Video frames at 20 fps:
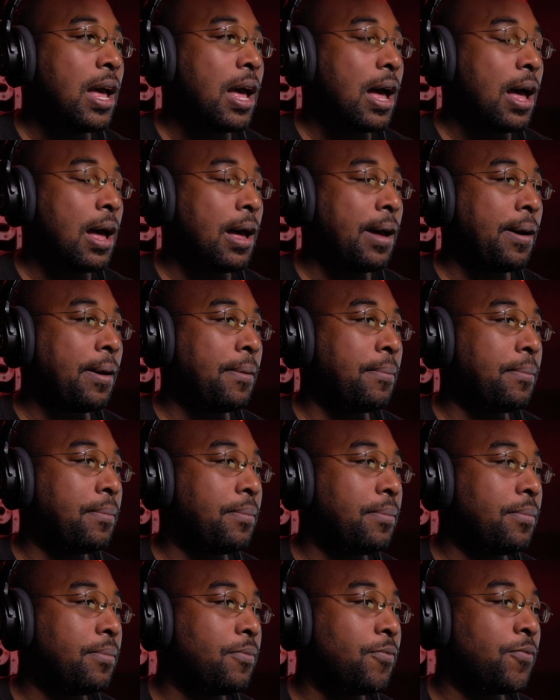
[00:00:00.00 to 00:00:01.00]

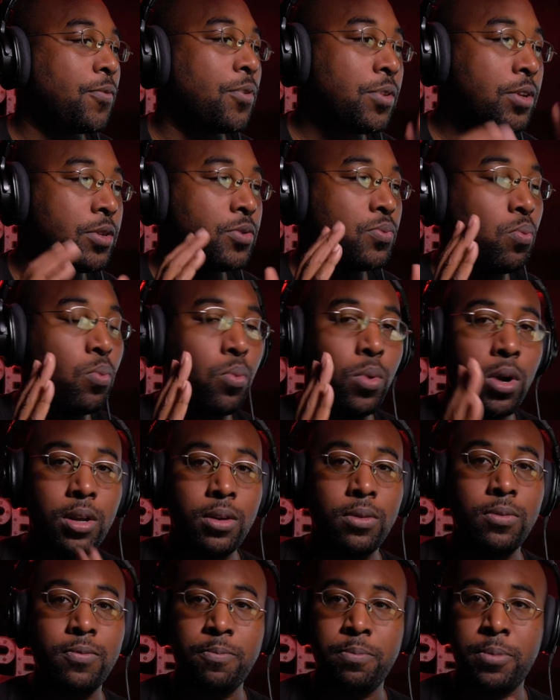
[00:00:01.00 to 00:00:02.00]
Um, for this
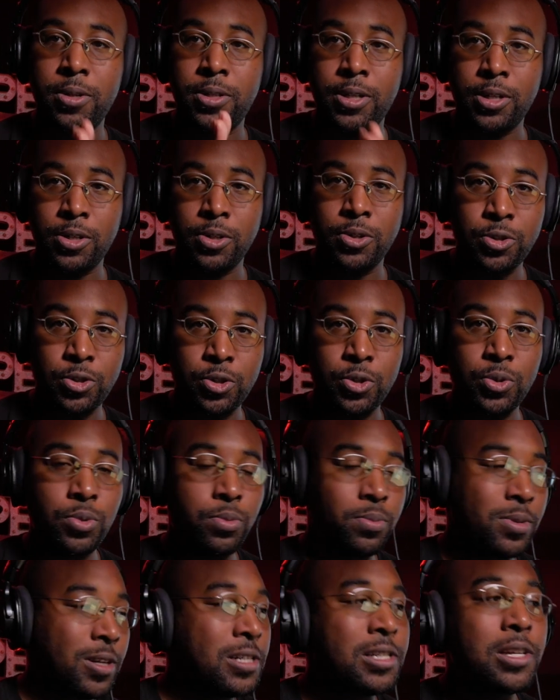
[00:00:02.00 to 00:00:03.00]
one particular tune
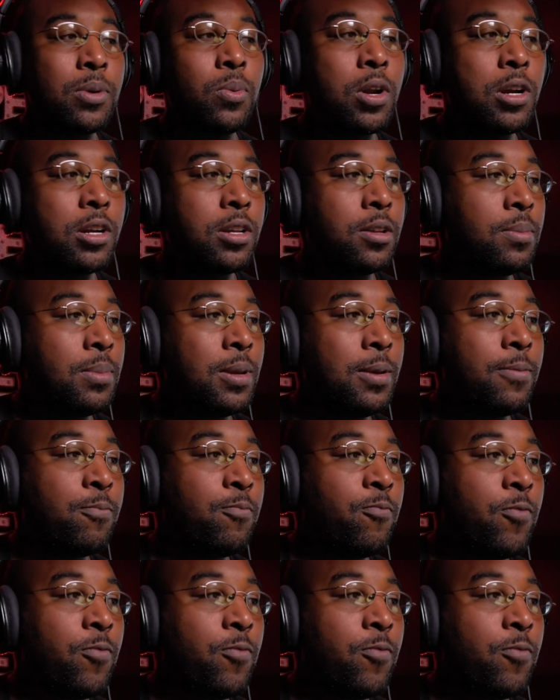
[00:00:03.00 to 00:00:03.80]
because they wanted it to be